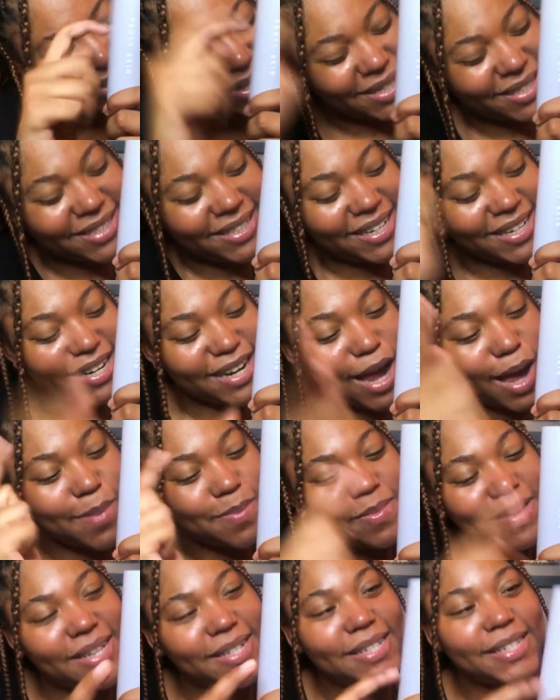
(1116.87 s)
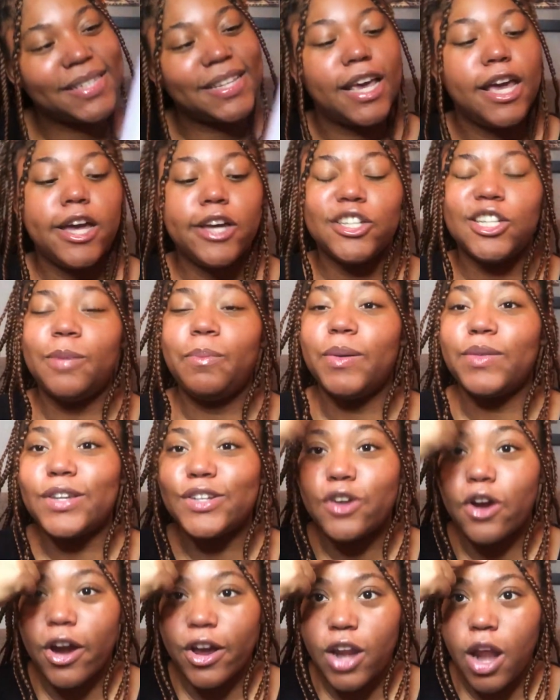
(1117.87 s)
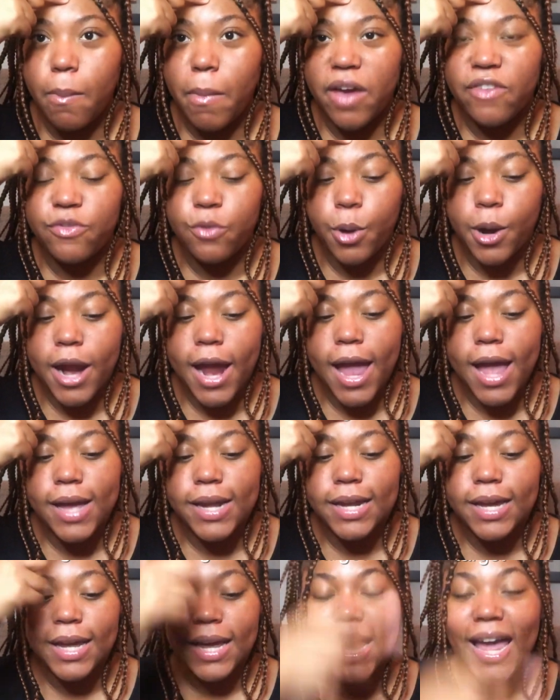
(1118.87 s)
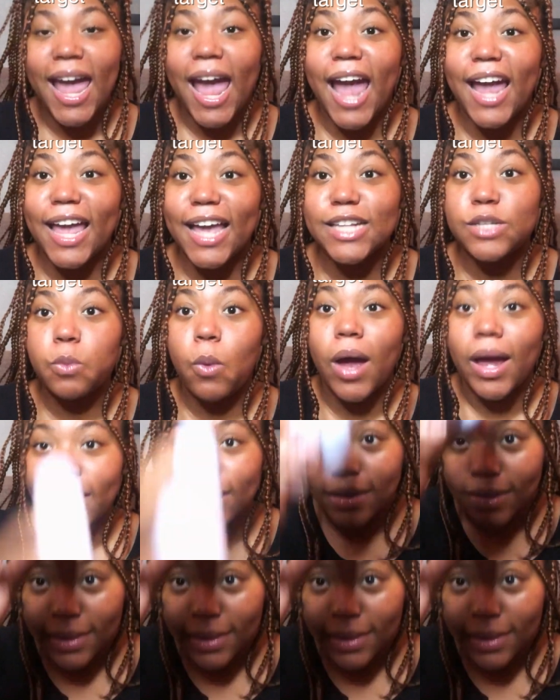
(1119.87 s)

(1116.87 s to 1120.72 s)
She did not miss. She put the target on my forehead, and guess what?